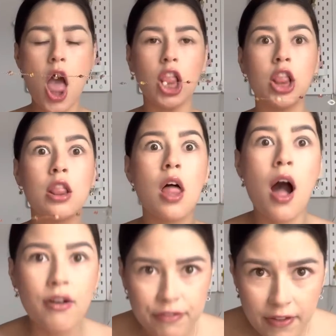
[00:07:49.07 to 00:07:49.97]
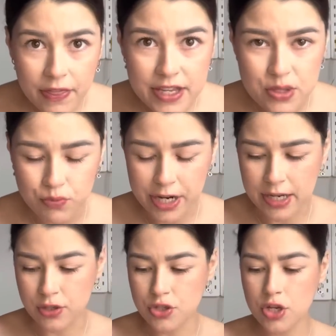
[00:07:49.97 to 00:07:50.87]
love this
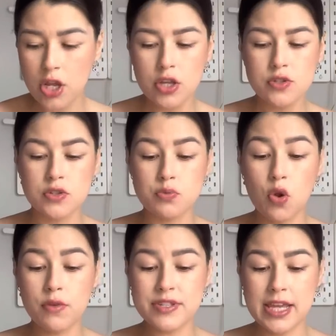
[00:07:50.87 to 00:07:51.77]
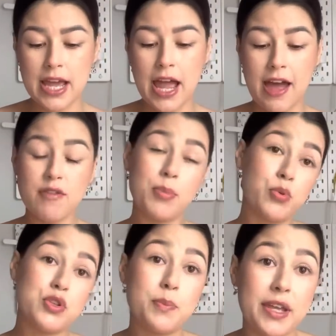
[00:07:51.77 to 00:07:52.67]
range. So Swarovski, I have a
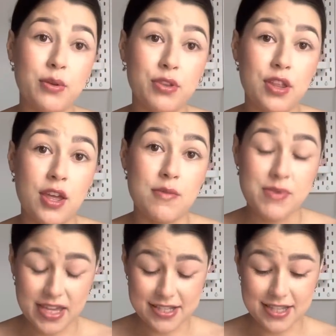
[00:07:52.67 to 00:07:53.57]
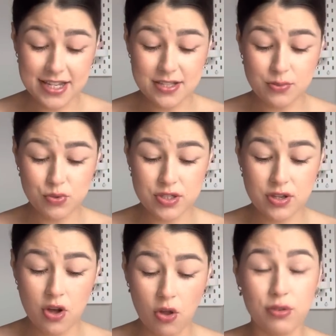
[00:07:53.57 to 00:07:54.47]
bone to pick with you, because this was
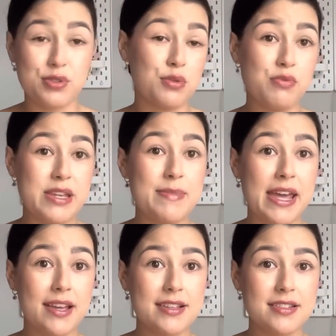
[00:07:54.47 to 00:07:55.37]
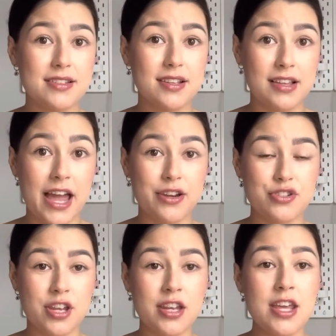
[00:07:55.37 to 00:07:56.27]
called the Remix
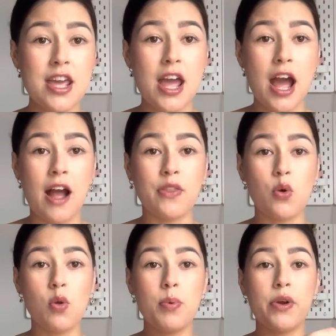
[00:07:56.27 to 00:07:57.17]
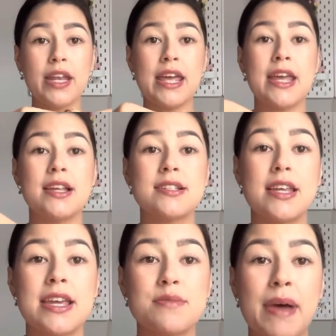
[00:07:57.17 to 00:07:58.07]
Collection, and the whole point is
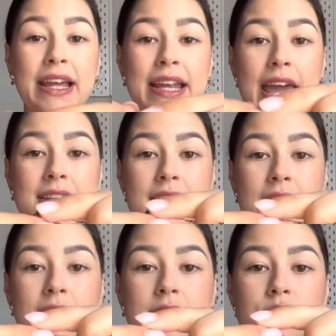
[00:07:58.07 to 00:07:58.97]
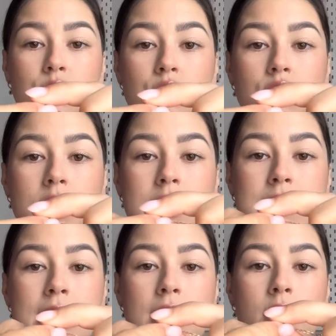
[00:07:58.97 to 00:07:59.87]
it's magnetic, so you can
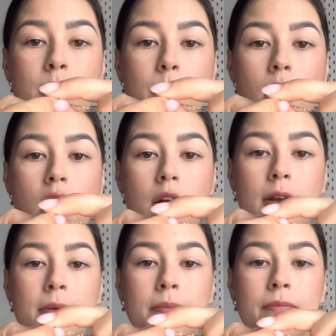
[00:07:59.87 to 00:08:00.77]
take them apart.